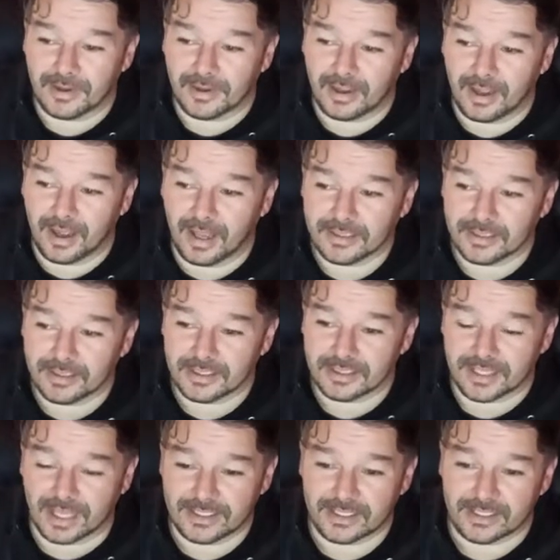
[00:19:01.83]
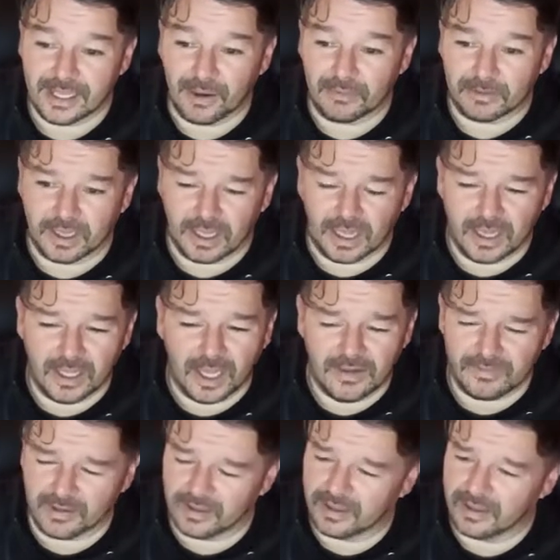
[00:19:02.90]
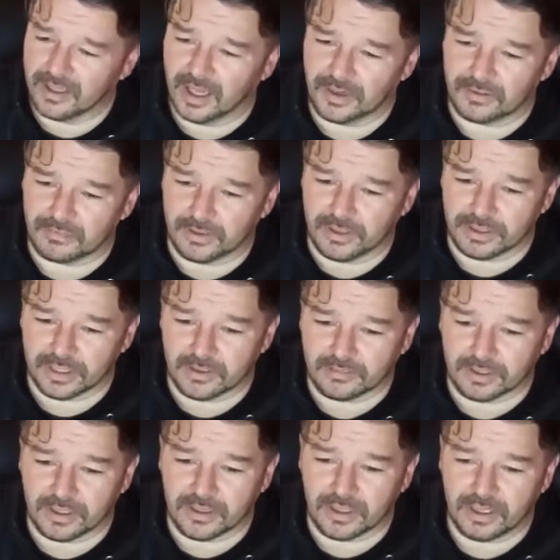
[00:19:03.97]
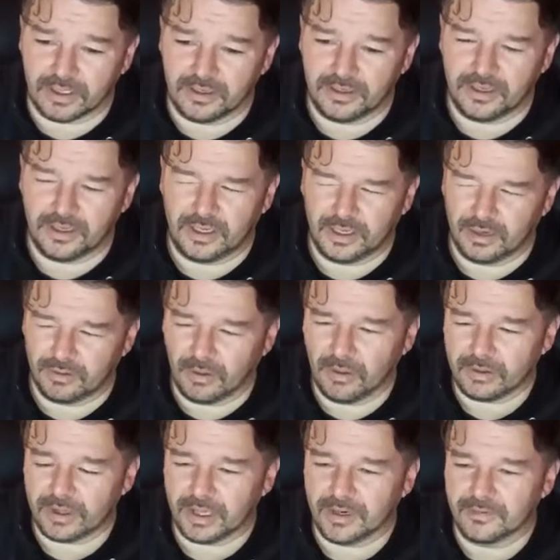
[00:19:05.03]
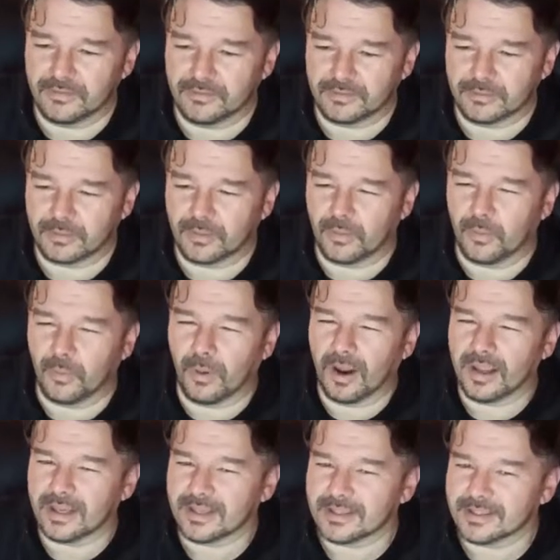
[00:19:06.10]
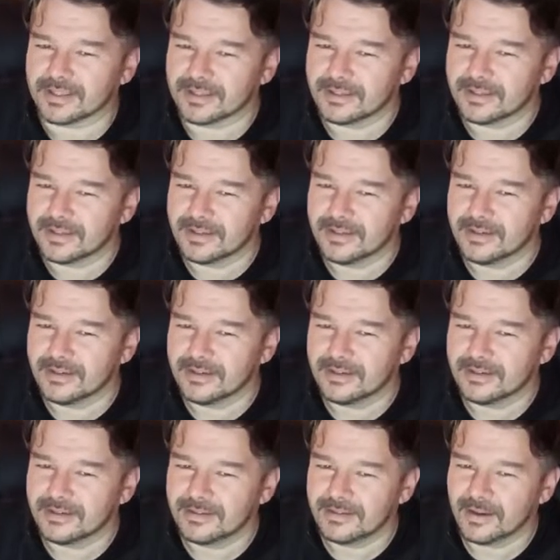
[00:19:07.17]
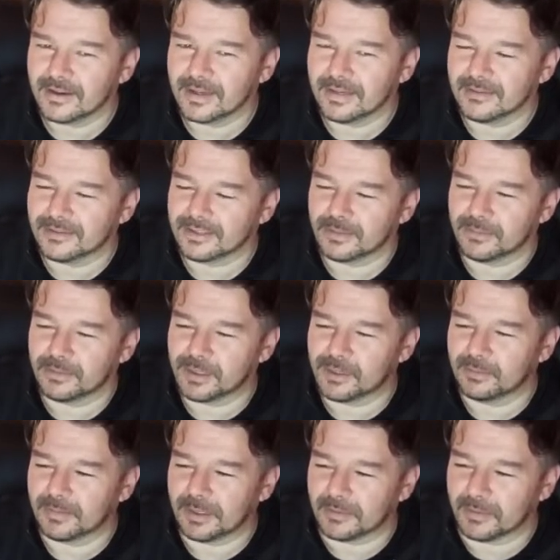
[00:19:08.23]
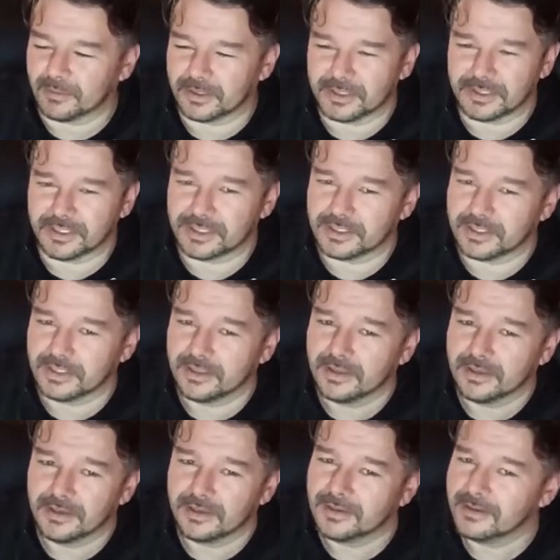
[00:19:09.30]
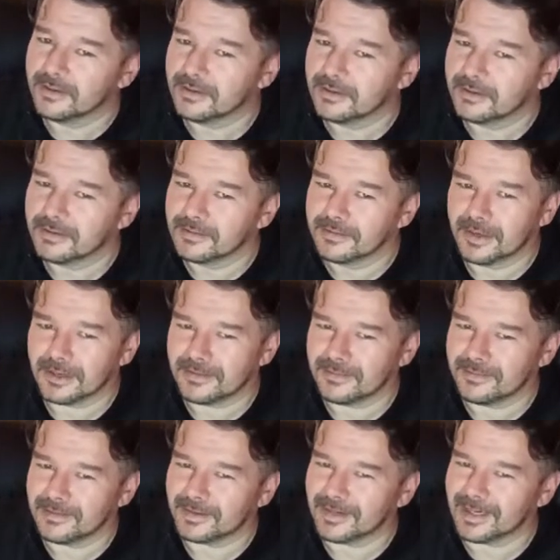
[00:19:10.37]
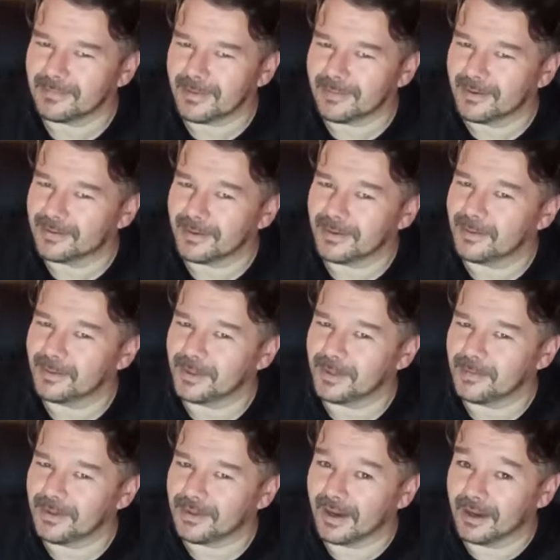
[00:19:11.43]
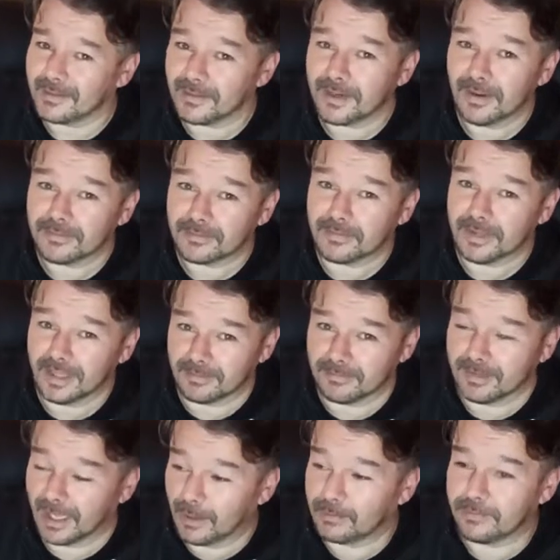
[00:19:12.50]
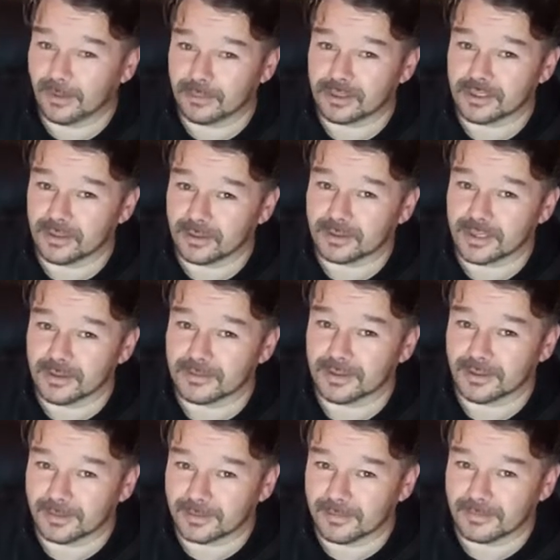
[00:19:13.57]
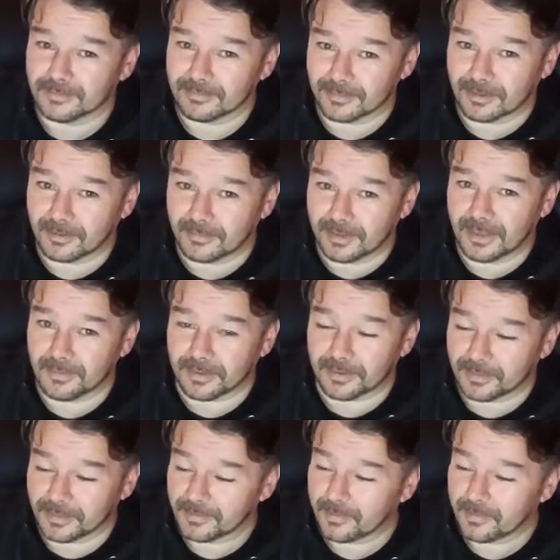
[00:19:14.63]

as it stands now, there's a a lot of readers out there, and you're all kind of quiet. You're all kind of subdued people, which is not the kind of people I thought you were going to be. I thought I'd have some loudmouth schnooks out there com- coming at me, but